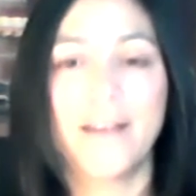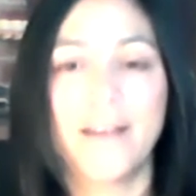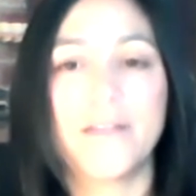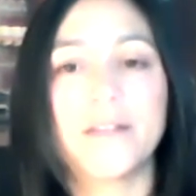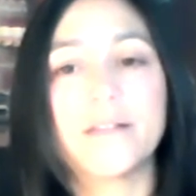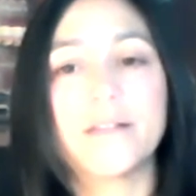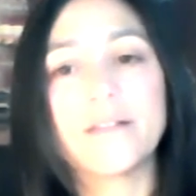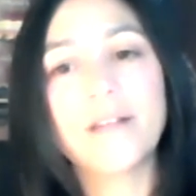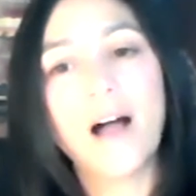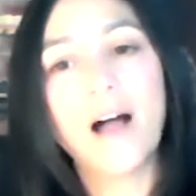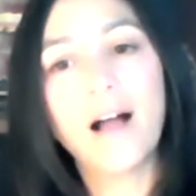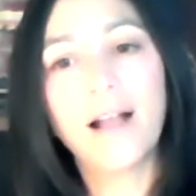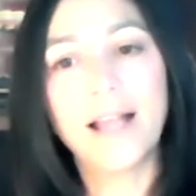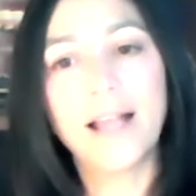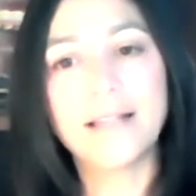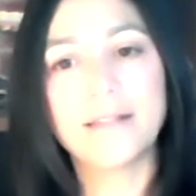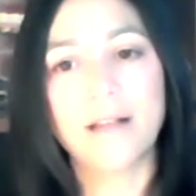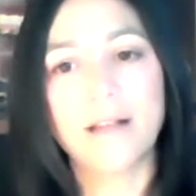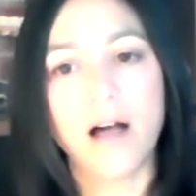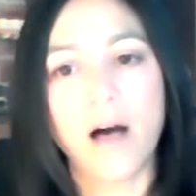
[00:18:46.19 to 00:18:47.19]
The stalk
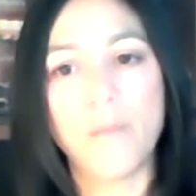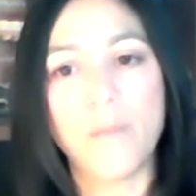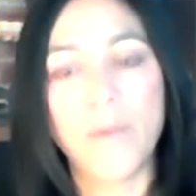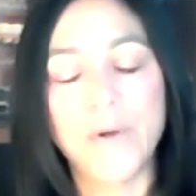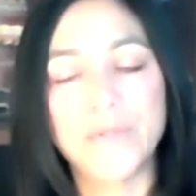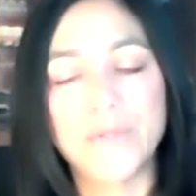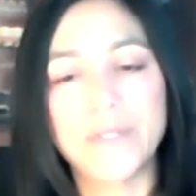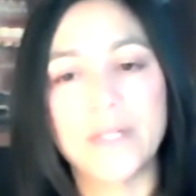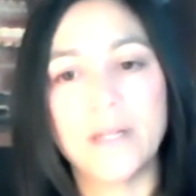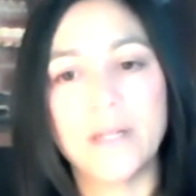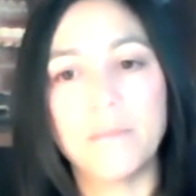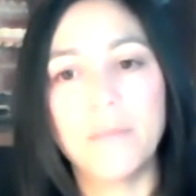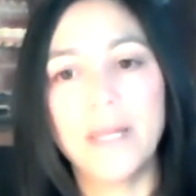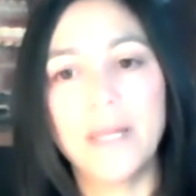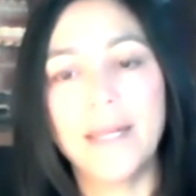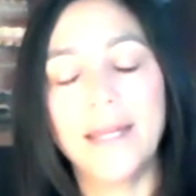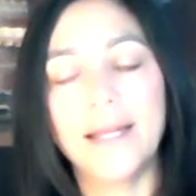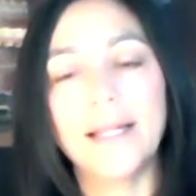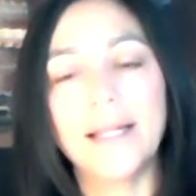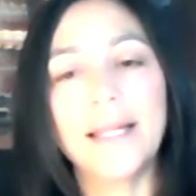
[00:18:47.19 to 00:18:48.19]
gets composted
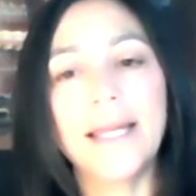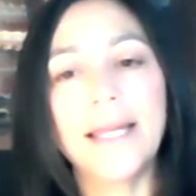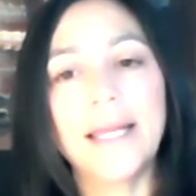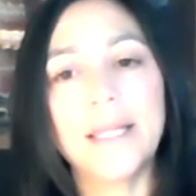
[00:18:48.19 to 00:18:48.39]
immediately,